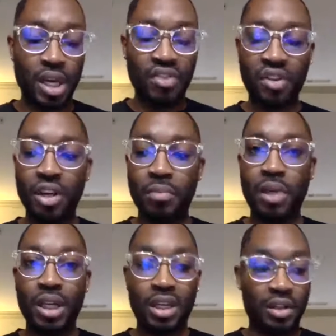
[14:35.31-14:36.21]
But it's
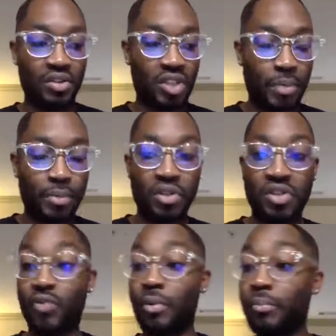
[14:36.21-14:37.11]
going to be a
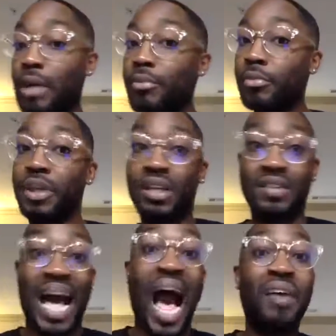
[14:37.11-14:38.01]
December to remember
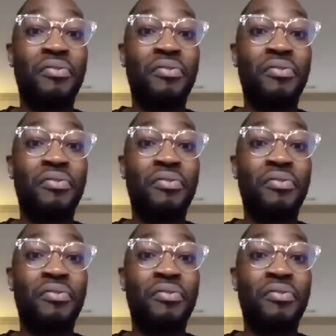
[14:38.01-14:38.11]
because